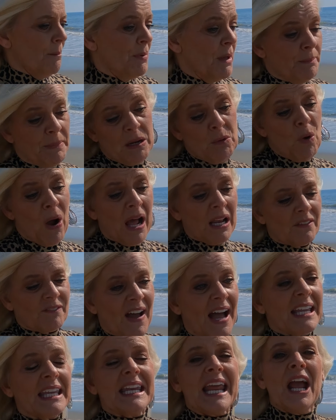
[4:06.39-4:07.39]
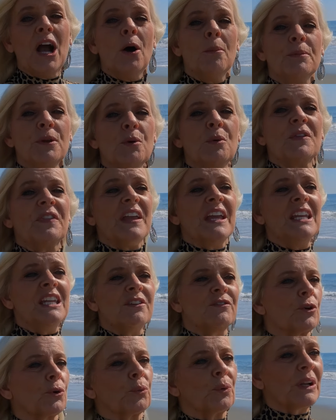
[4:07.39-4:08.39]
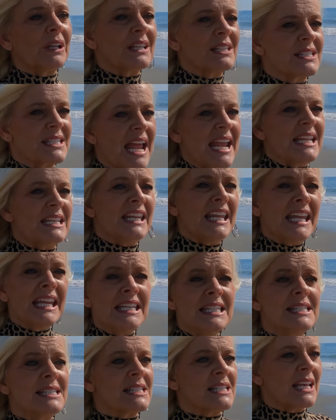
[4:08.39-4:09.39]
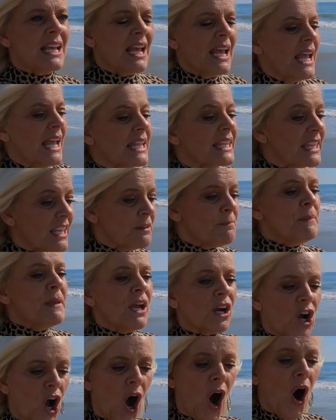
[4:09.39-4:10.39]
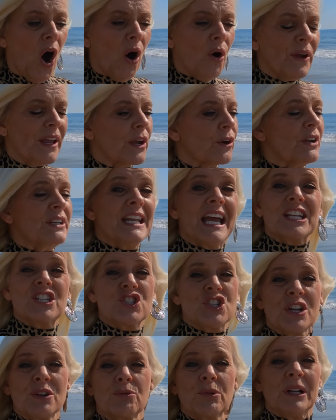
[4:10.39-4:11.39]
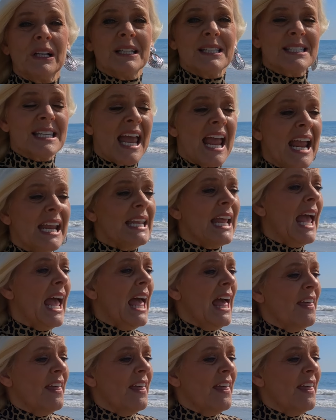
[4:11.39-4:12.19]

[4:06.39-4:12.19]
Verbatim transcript: But meanwhile, if I can help you with any of your real estate needs, give me a call here at NextGen Real Estate.